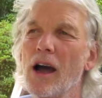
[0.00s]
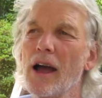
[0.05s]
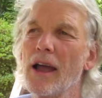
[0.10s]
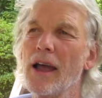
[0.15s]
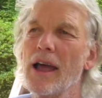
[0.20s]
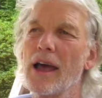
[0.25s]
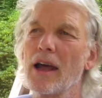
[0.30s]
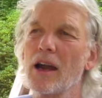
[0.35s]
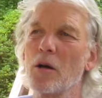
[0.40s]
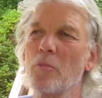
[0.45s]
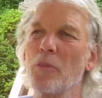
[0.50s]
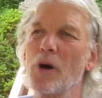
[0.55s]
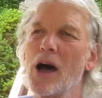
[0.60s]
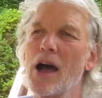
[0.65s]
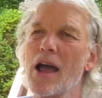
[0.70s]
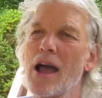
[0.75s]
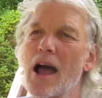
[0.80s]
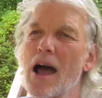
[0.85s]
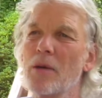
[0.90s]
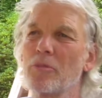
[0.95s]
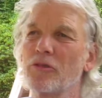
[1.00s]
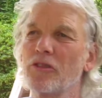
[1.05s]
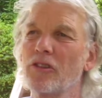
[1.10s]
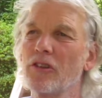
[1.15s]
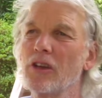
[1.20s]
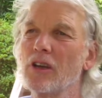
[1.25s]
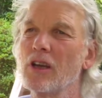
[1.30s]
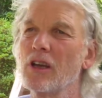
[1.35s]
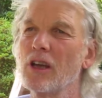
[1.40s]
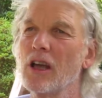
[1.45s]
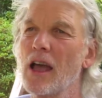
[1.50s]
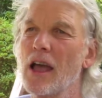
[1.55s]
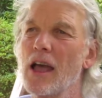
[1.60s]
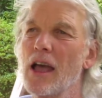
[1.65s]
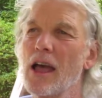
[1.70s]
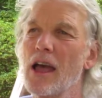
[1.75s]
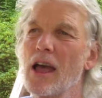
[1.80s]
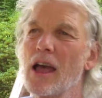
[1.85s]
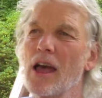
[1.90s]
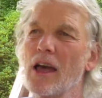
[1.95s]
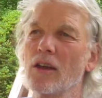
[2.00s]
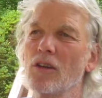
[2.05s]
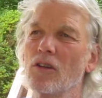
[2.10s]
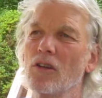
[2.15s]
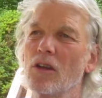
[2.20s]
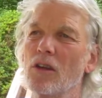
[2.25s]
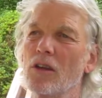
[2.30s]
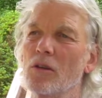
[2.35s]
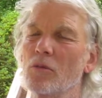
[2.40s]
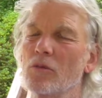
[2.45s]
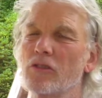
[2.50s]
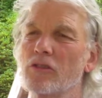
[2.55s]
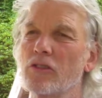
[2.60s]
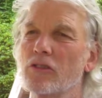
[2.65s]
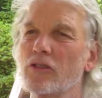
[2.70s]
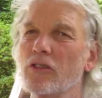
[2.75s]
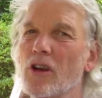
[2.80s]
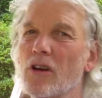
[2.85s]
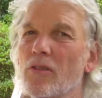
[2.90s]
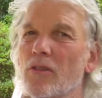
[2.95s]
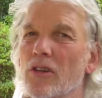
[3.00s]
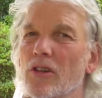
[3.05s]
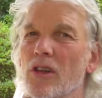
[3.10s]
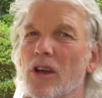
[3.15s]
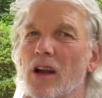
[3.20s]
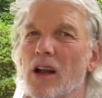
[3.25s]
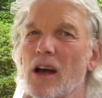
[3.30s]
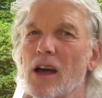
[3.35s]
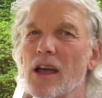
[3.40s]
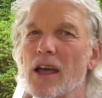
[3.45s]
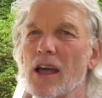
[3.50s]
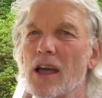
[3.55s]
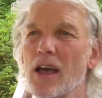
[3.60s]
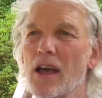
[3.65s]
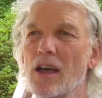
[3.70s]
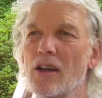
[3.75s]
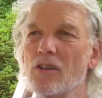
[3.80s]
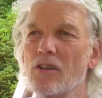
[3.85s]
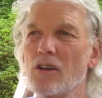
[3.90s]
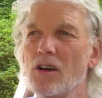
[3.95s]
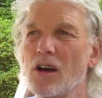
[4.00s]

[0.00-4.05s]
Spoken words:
had a biopsy, and it was discovered that I had